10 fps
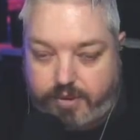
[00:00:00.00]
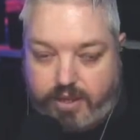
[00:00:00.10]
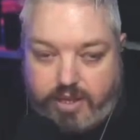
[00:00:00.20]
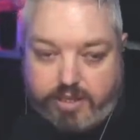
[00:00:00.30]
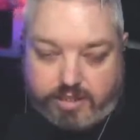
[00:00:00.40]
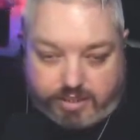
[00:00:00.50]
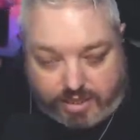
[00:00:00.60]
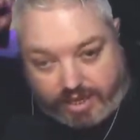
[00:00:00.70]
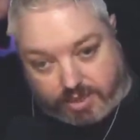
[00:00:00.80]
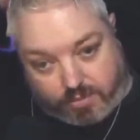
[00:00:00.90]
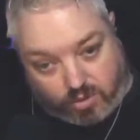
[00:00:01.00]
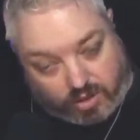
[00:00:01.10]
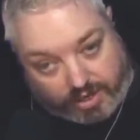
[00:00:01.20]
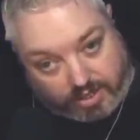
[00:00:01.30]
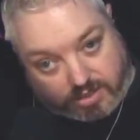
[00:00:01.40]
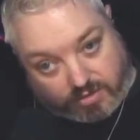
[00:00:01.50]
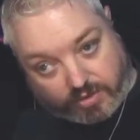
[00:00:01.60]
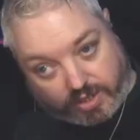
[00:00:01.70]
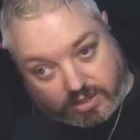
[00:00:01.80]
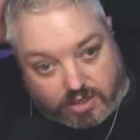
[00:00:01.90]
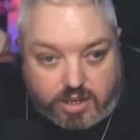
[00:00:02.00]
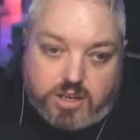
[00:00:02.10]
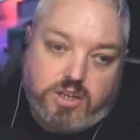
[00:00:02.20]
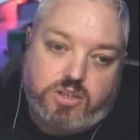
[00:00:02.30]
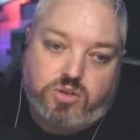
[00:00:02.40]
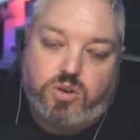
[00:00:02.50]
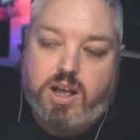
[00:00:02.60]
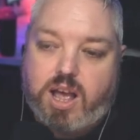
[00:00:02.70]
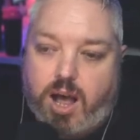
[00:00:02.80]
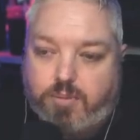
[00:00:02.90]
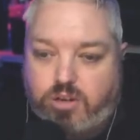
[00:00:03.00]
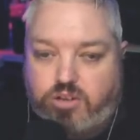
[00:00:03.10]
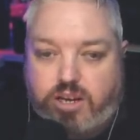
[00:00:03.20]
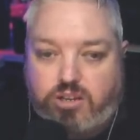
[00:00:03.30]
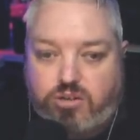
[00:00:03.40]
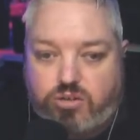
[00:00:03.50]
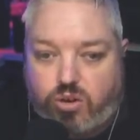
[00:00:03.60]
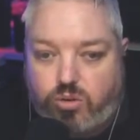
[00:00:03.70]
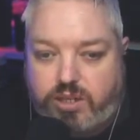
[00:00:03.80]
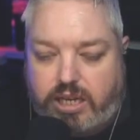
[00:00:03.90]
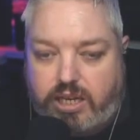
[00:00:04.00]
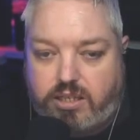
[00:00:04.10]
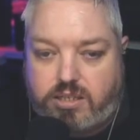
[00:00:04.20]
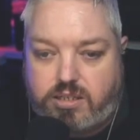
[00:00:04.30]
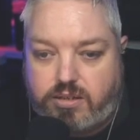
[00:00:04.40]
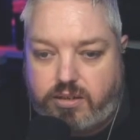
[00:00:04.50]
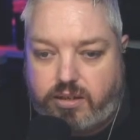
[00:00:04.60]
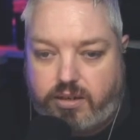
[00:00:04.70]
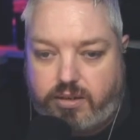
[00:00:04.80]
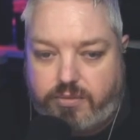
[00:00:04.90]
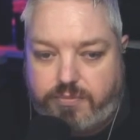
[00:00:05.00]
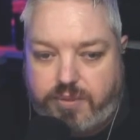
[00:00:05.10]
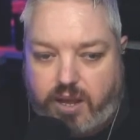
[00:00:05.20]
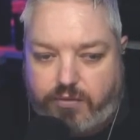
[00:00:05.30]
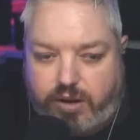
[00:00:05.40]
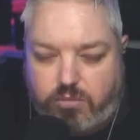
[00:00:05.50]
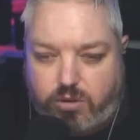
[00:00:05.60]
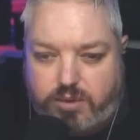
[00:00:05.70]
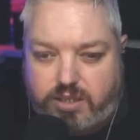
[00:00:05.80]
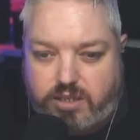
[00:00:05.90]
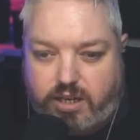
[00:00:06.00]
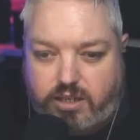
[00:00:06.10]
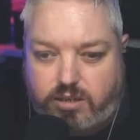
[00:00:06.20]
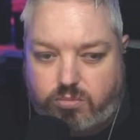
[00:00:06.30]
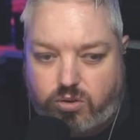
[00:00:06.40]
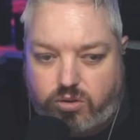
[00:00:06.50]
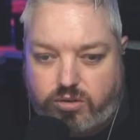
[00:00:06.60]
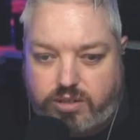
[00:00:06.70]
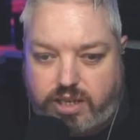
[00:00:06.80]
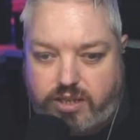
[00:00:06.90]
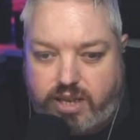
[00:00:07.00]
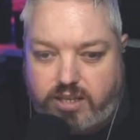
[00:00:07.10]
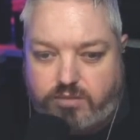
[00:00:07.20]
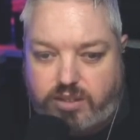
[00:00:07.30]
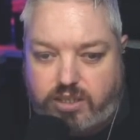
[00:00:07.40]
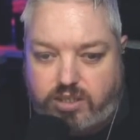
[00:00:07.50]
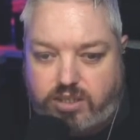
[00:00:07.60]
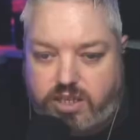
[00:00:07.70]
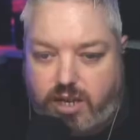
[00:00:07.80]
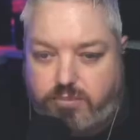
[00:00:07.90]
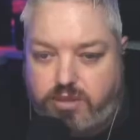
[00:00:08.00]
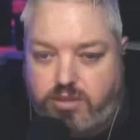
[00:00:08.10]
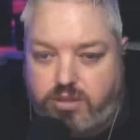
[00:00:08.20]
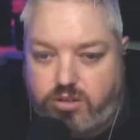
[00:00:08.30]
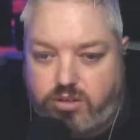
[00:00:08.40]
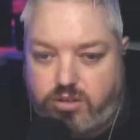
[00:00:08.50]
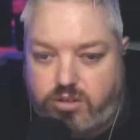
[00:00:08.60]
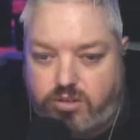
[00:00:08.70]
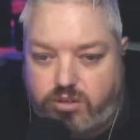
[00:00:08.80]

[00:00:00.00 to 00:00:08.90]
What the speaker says: the export lines and things. So I'm going to try and use all the gates. I think what we decided was at the end of each acceptance queue, there's going